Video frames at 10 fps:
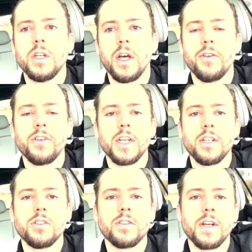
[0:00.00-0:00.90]
I figured it
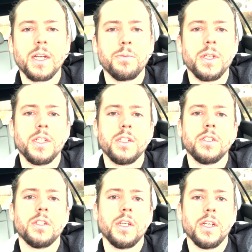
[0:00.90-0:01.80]
was a rack and pinion,
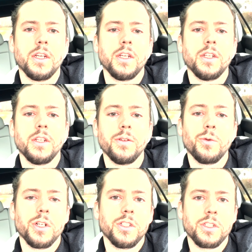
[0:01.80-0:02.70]
and it
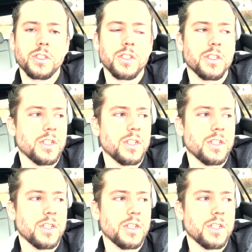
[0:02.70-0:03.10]
was because